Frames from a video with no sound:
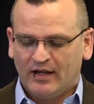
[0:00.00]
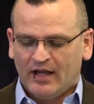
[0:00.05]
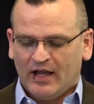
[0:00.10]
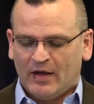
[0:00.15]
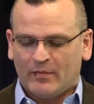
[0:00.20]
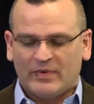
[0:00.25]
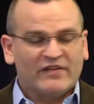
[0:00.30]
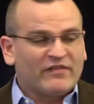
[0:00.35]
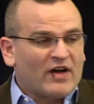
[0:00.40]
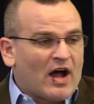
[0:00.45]

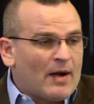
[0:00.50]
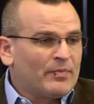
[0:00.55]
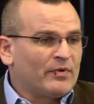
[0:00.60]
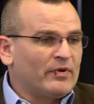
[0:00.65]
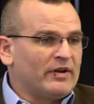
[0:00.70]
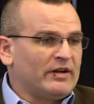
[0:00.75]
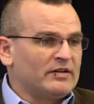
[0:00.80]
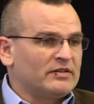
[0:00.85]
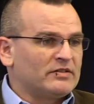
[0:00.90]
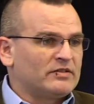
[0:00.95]
And we have
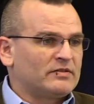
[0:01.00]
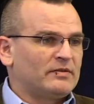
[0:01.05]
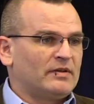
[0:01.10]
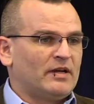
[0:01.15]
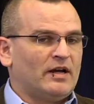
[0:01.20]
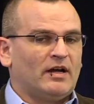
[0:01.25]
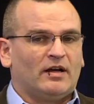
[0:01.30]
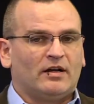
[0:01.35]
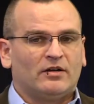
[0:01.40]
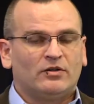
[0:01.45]
operators
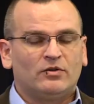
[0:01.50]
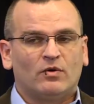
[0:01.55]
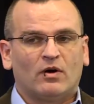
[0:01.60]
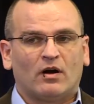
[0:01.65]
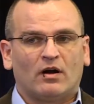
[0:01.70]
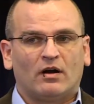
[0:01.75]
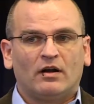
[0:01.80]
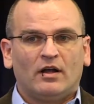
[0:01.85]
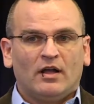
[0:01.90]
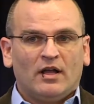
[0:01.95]
who
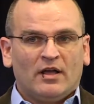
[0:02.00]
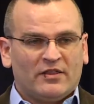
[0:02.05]
are